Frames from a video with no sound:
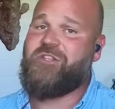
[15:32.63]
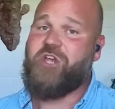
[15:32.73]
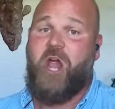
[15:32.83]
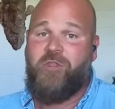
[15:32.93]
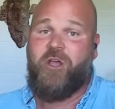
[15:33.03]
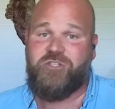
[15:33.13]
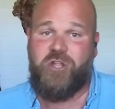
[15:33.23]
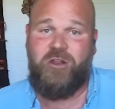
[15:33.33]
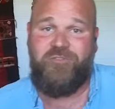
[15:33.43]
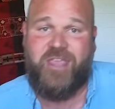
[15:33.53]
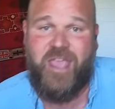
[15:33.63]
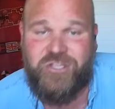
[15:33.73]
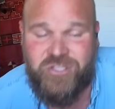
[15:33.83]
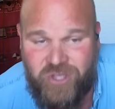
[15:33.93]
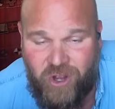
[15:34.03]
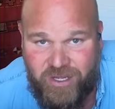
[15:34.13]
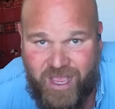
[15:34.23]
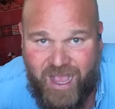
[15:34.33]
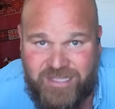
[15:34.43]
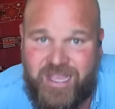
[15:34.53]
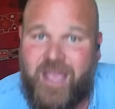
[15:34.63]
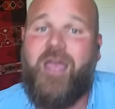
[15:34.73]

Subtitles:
and turn those notifications on, guys.